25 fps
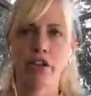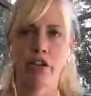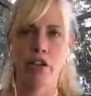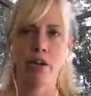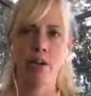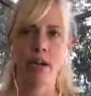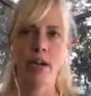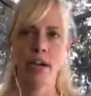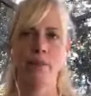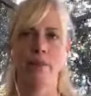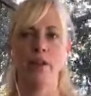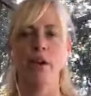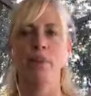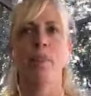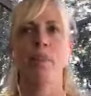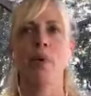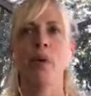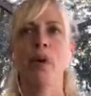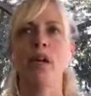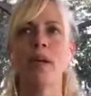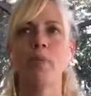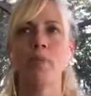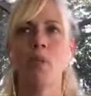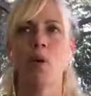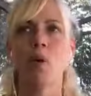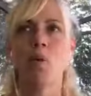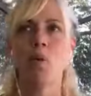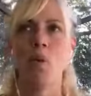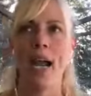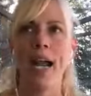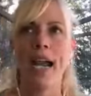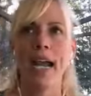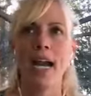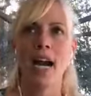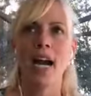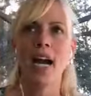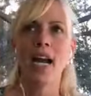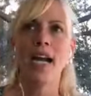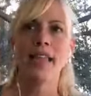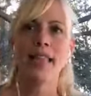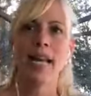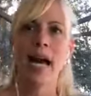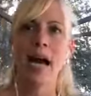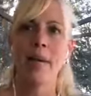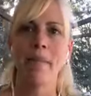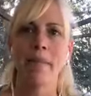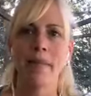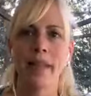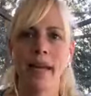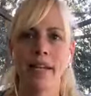doing, if they're putting more weight on it,
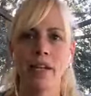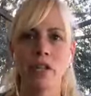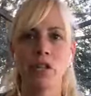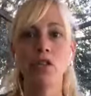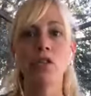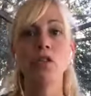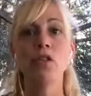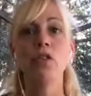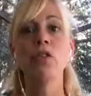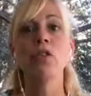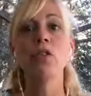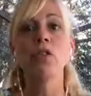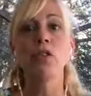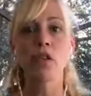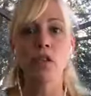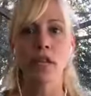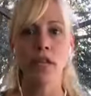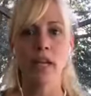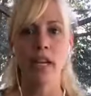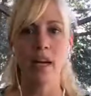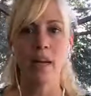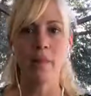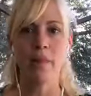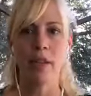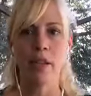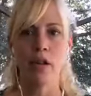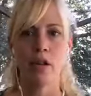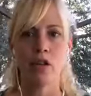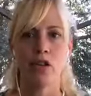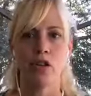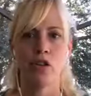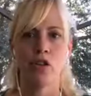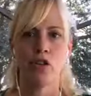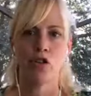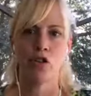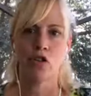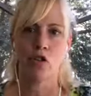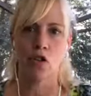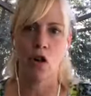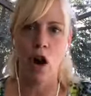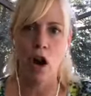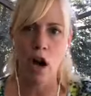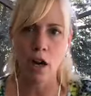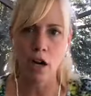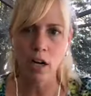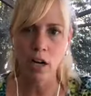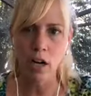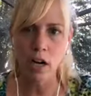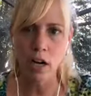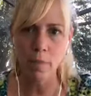that's usually going to be their
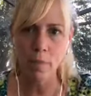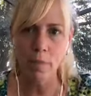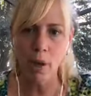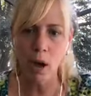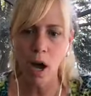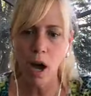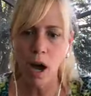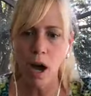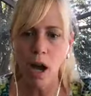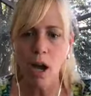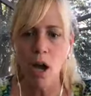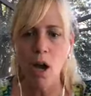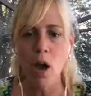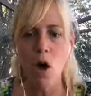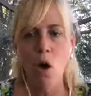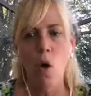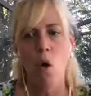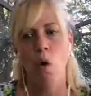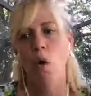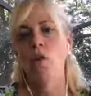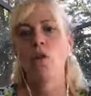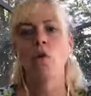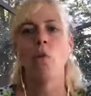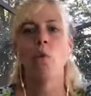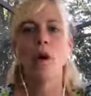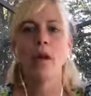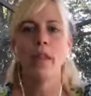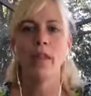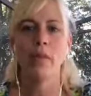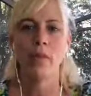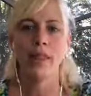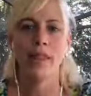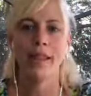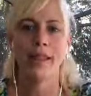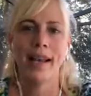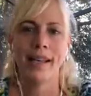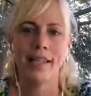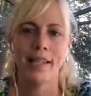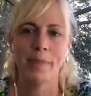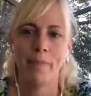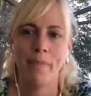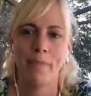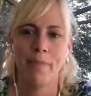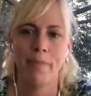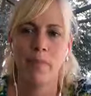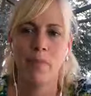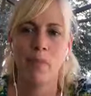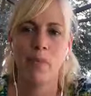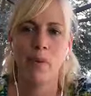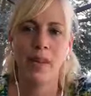stronger paw or the one with less
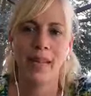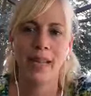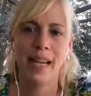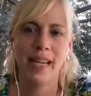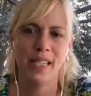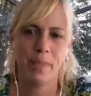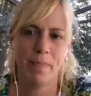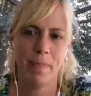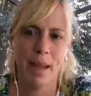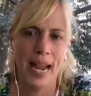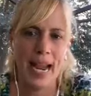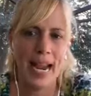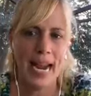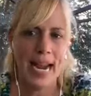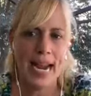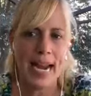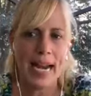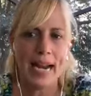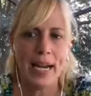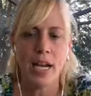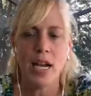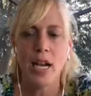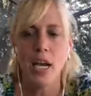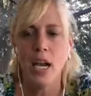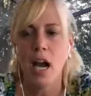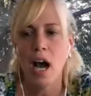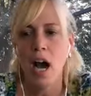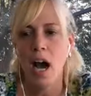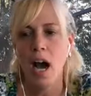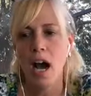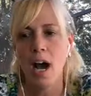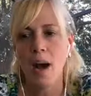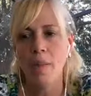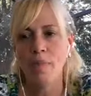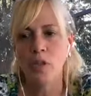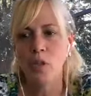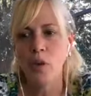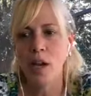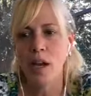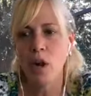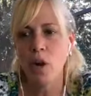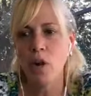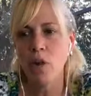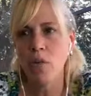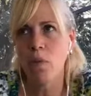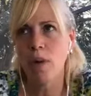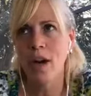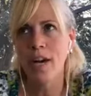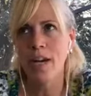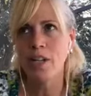pain. So I
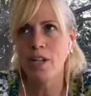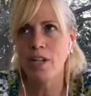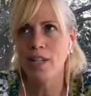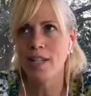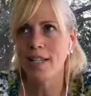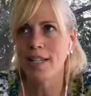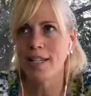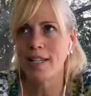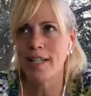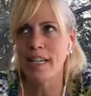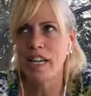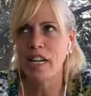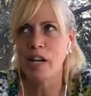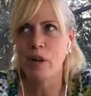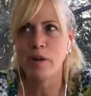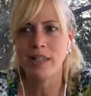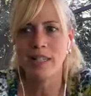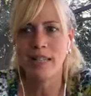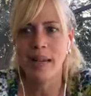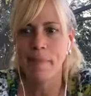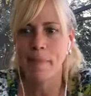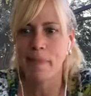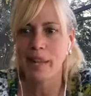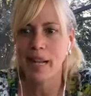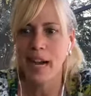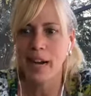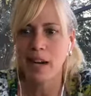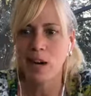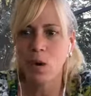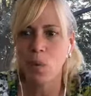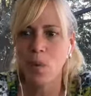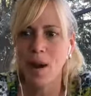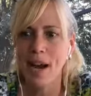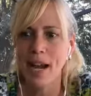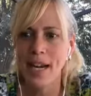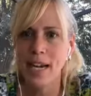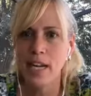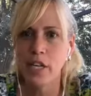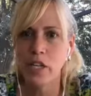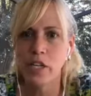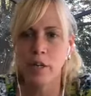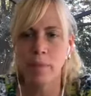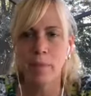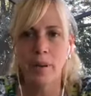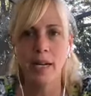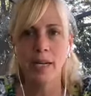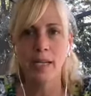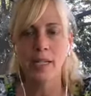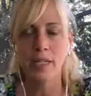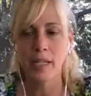don't want to just say black or white issue,
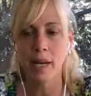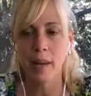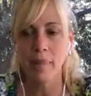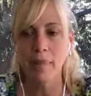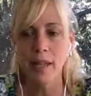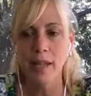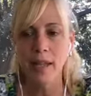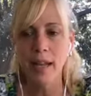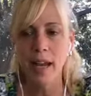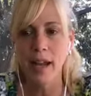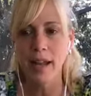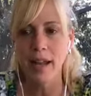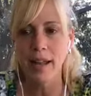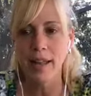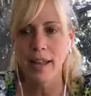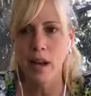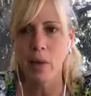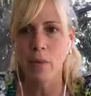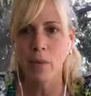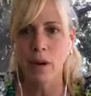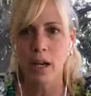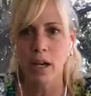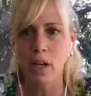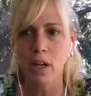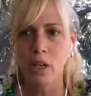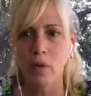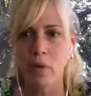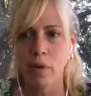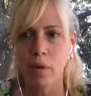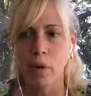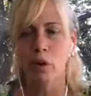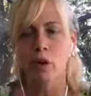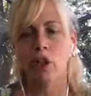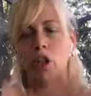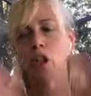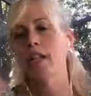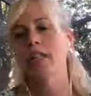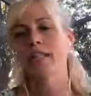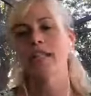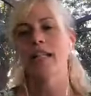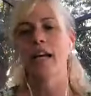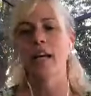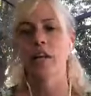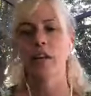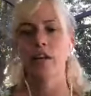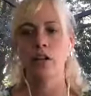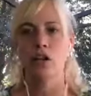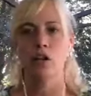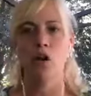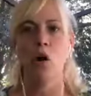but it's something that we're going to look
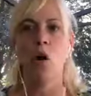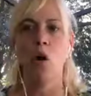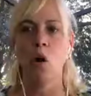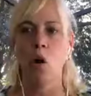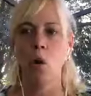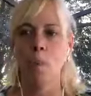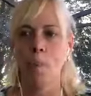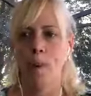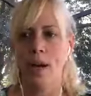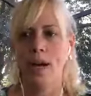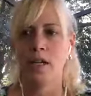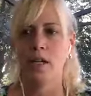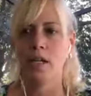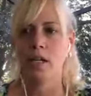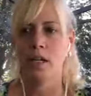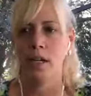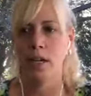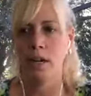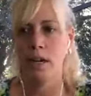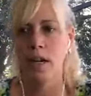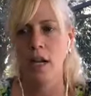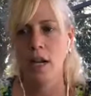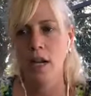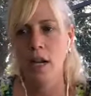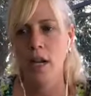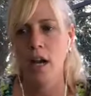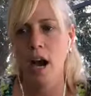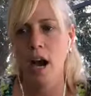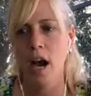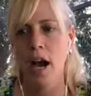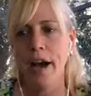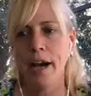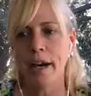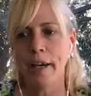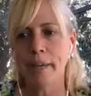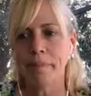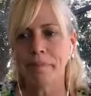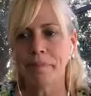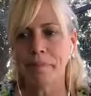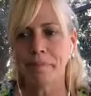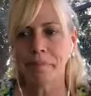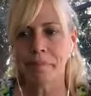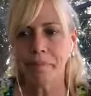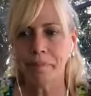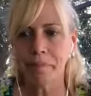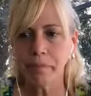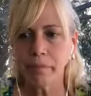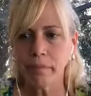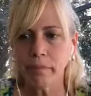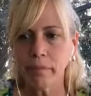together as a whole picture.
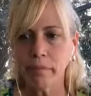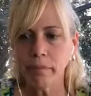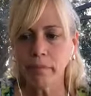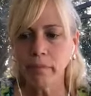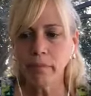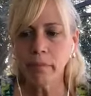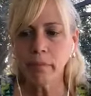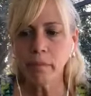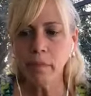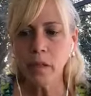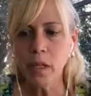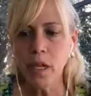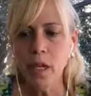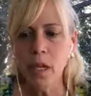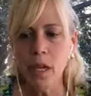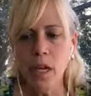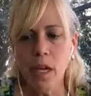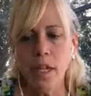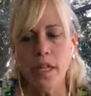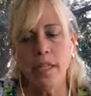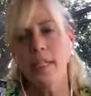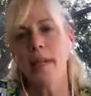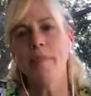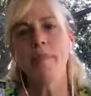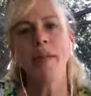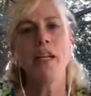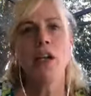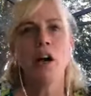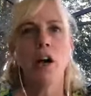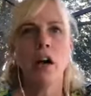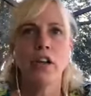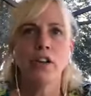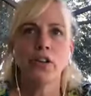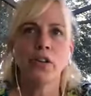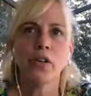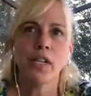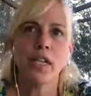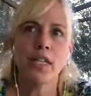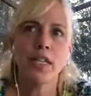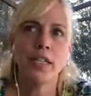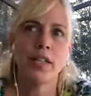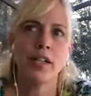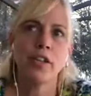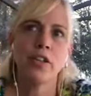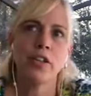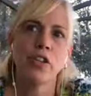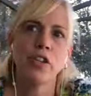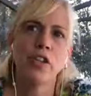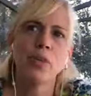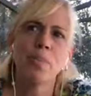Something to also
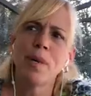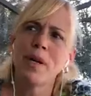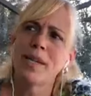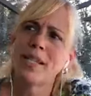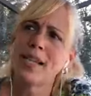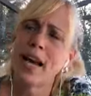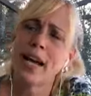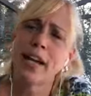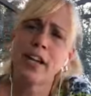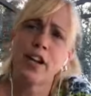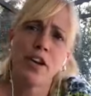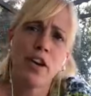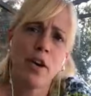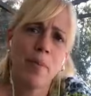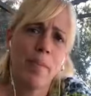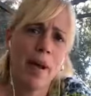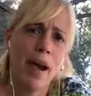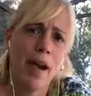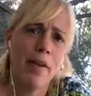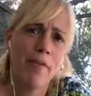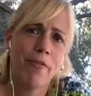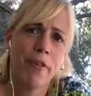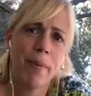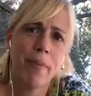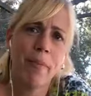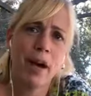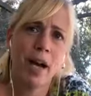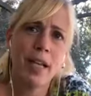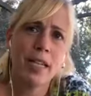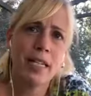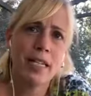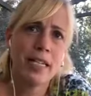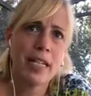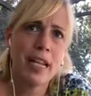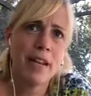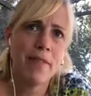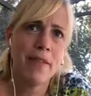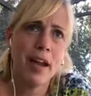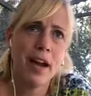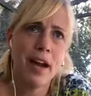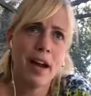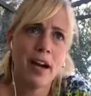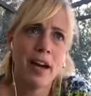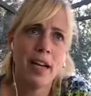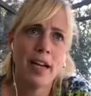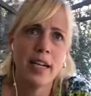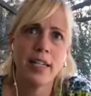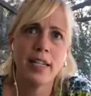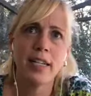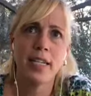consider is just protecting your pet from unsafe
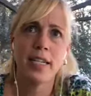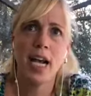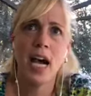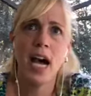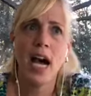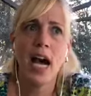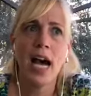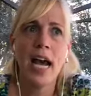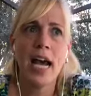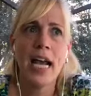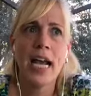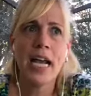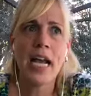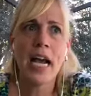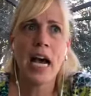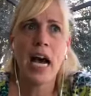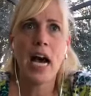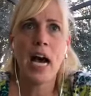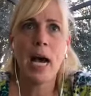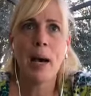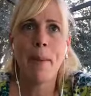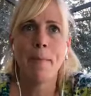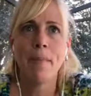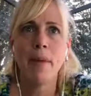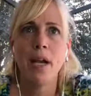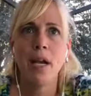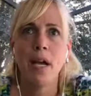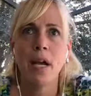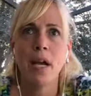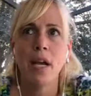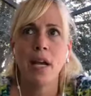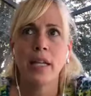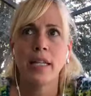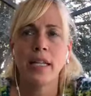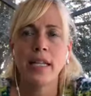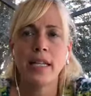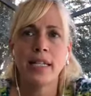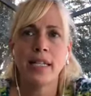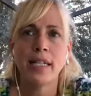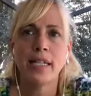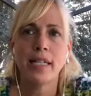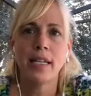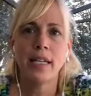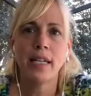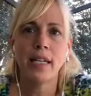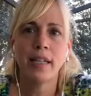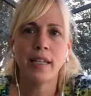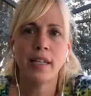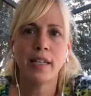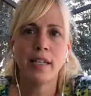areas. These
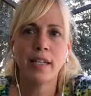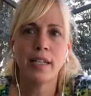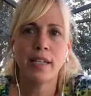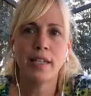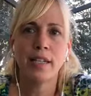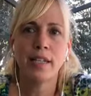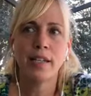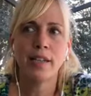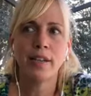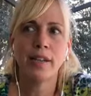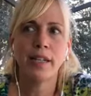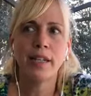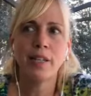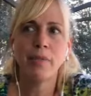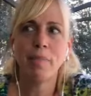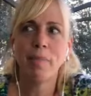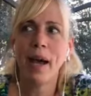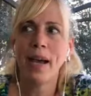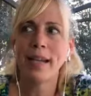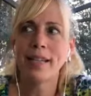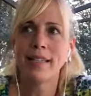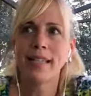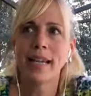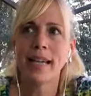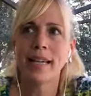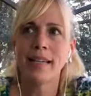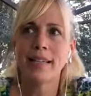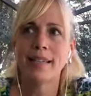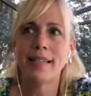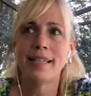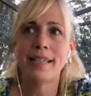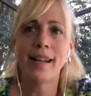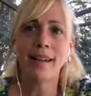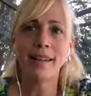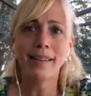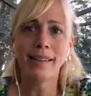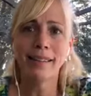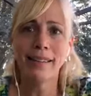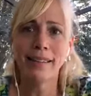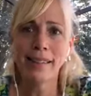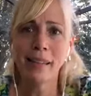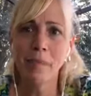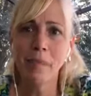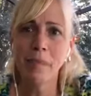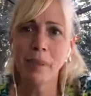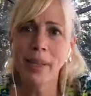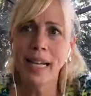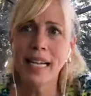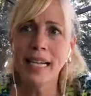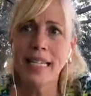pets get stuck
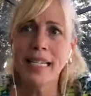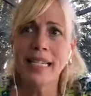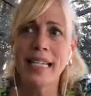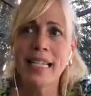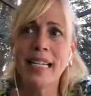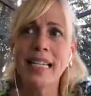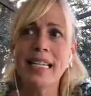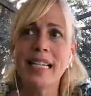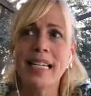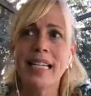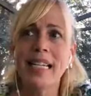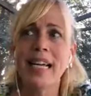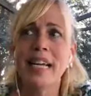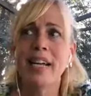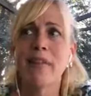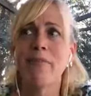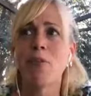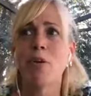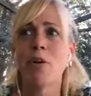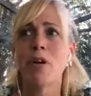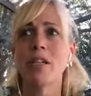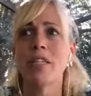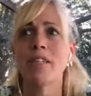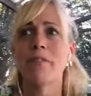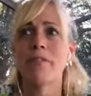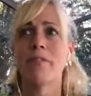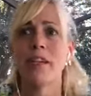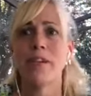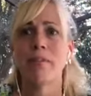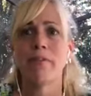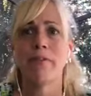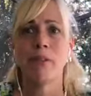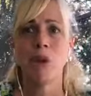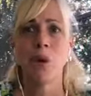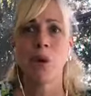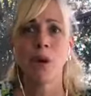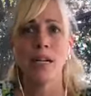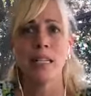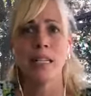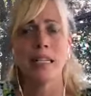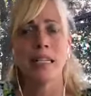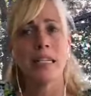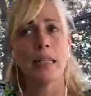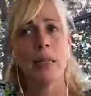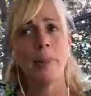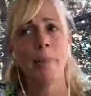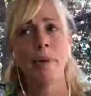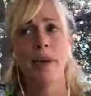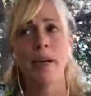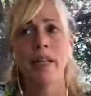some places, and then of course if the floor is
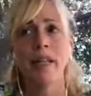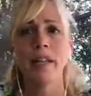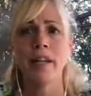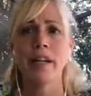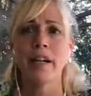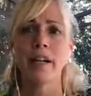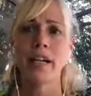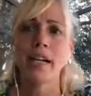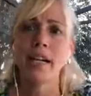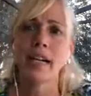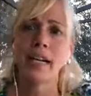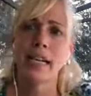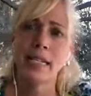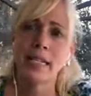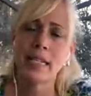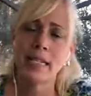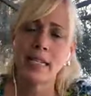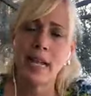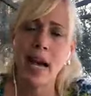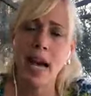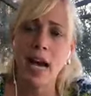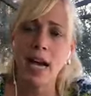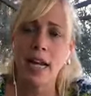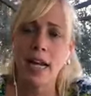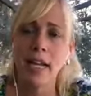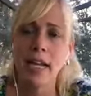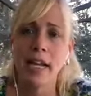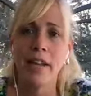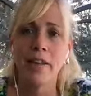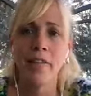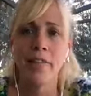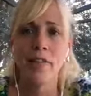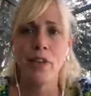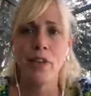slippery, then they're going to get stuck, and